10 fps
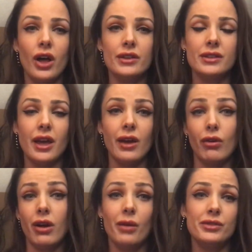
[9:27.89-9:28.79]
I'll say, "Oh,
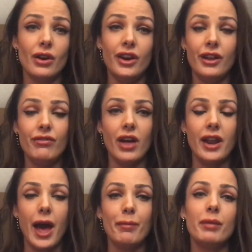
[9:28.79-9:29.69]
I'm sorry if that
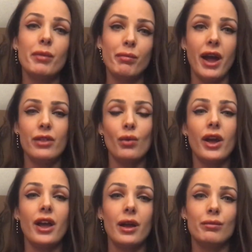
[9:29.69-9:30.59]
happened, but by the
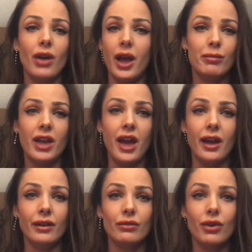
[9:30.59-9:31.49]
way, I'm I'm
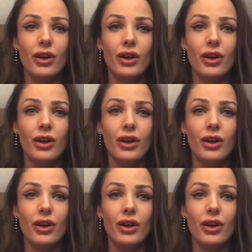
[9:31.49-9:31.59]
gay."